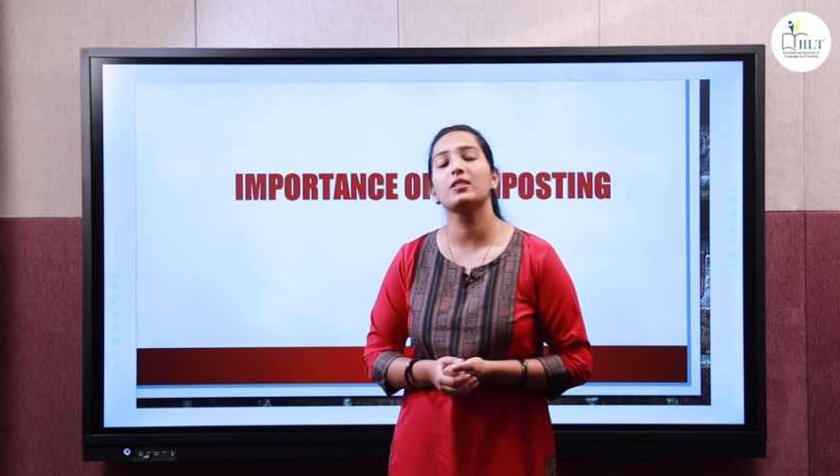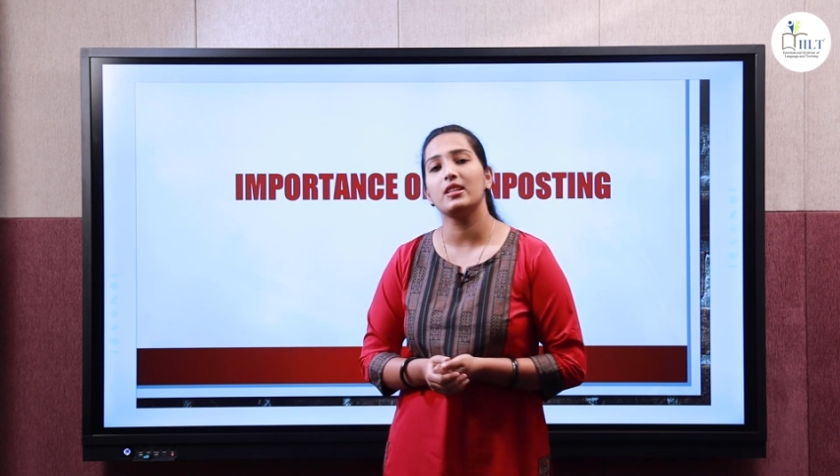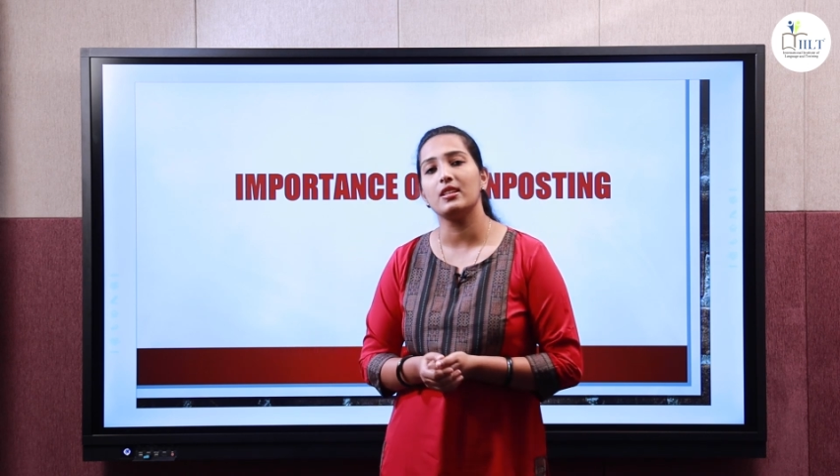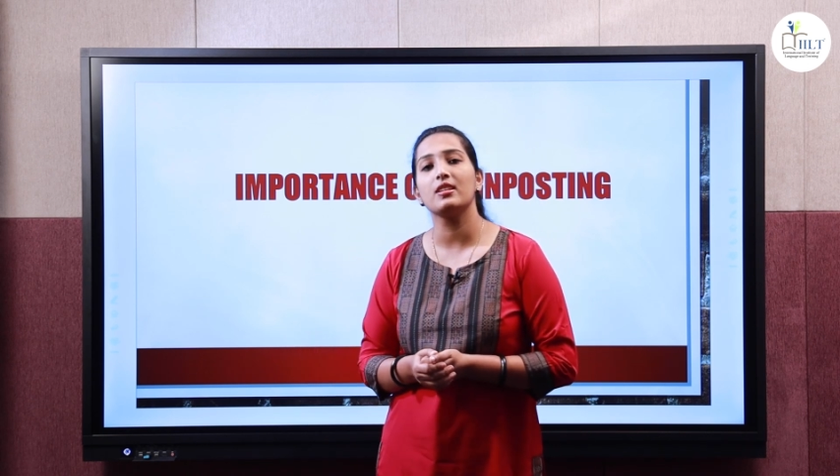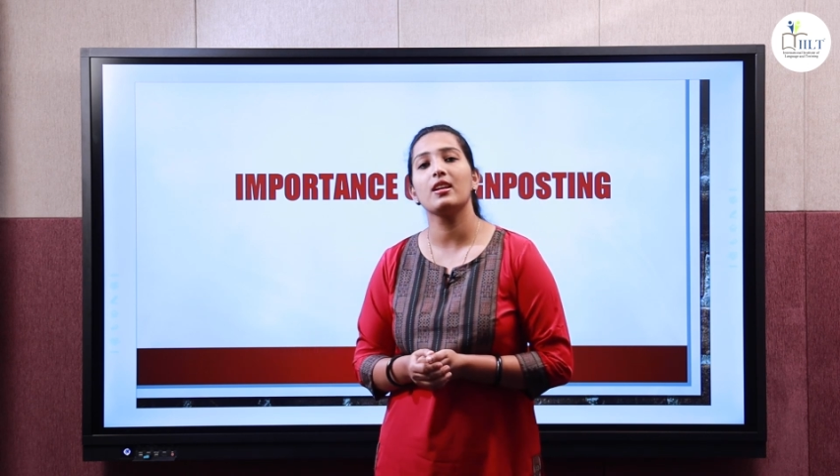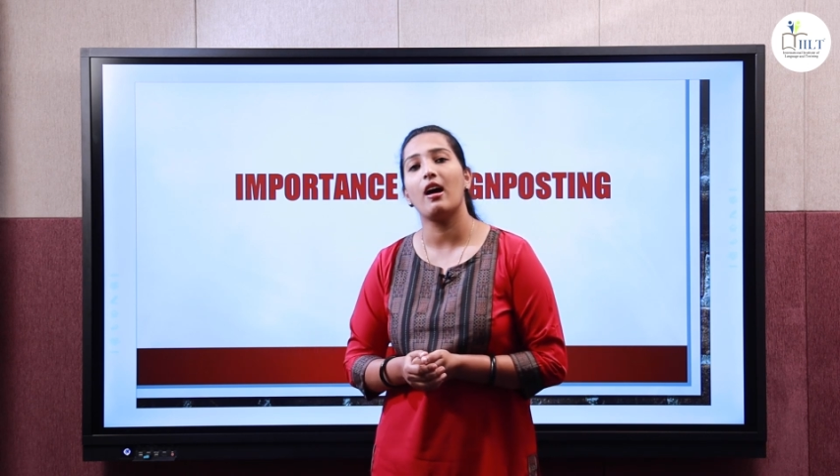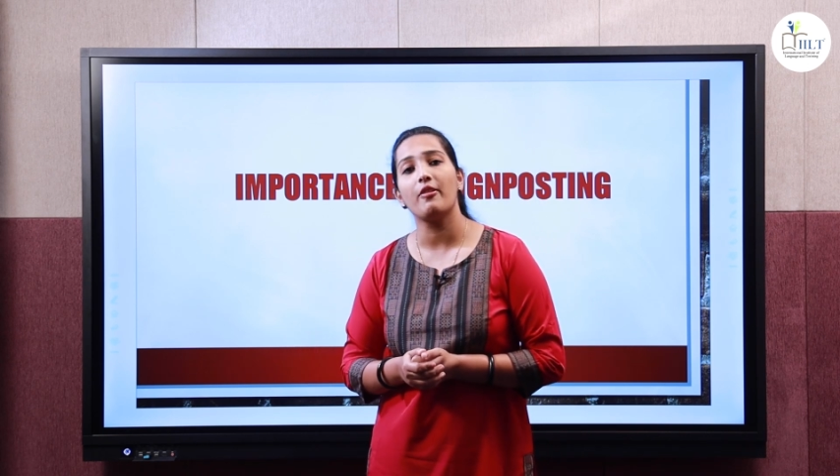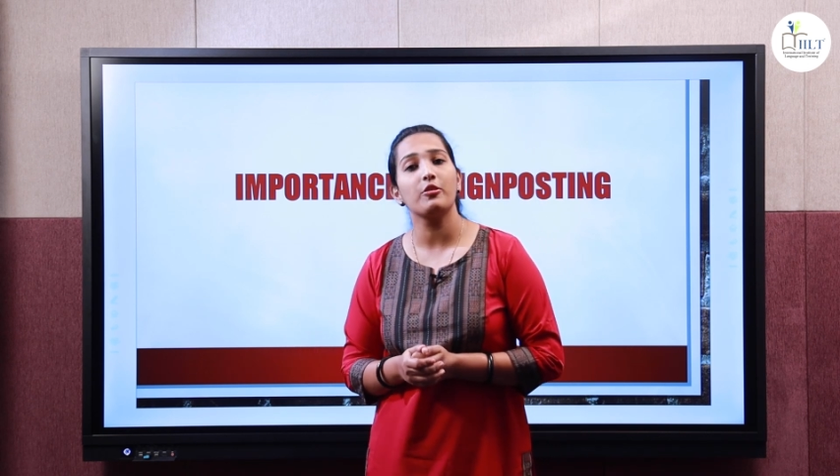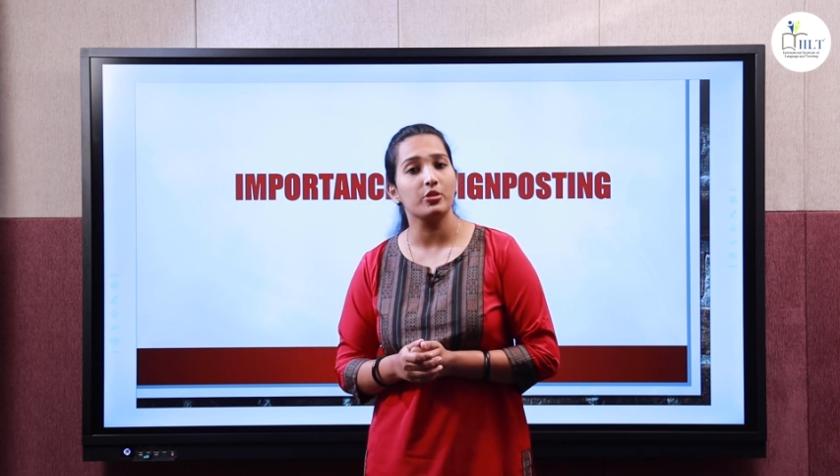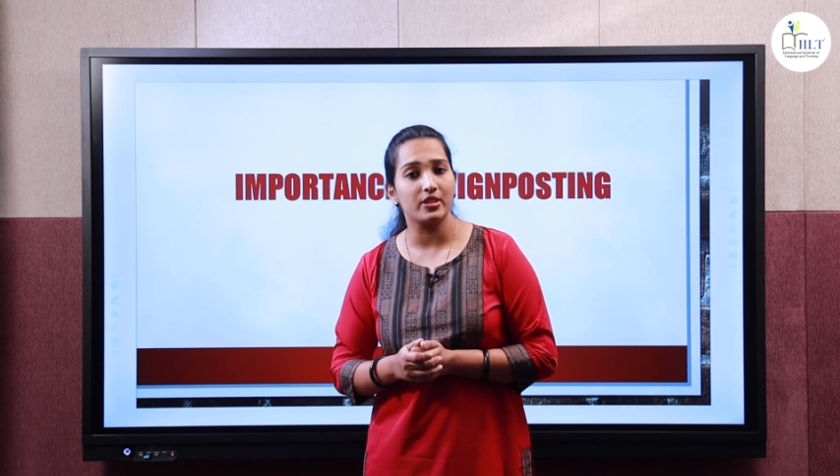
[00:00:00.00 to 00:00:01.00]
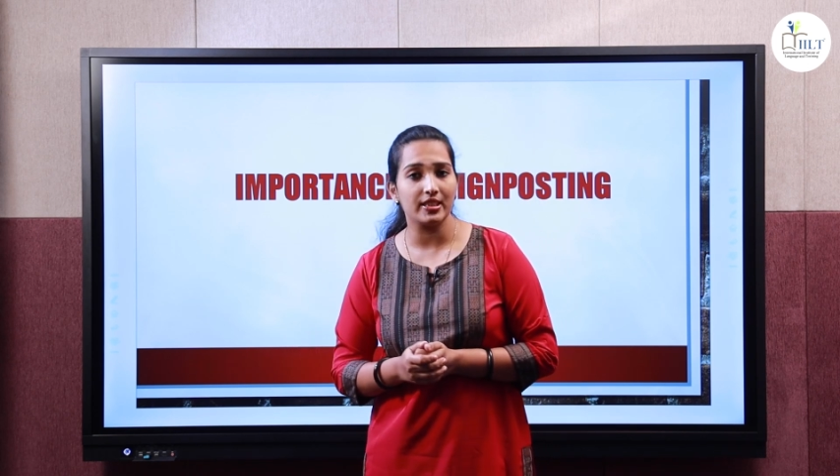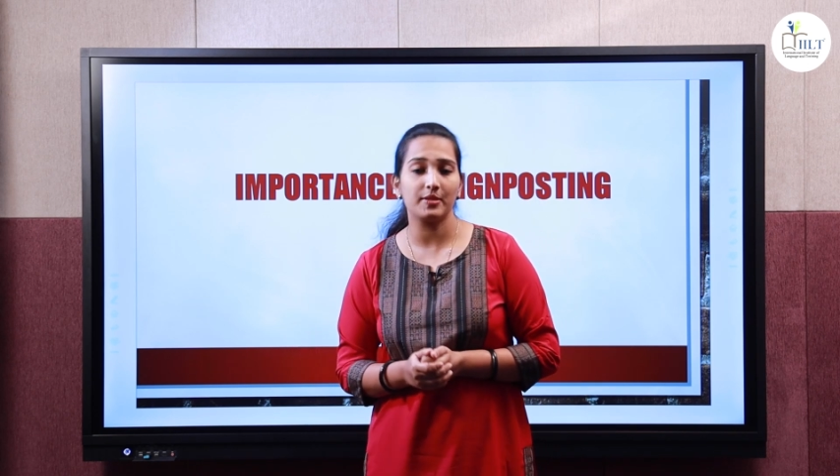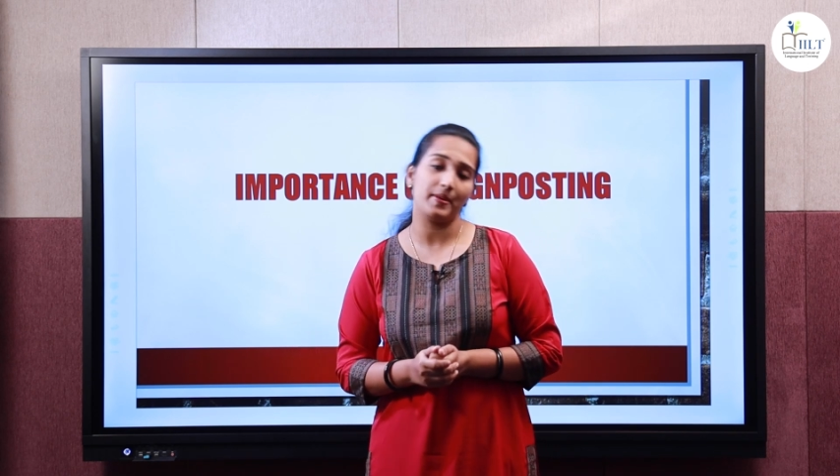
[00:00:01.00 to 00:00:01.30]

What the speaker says: in our OET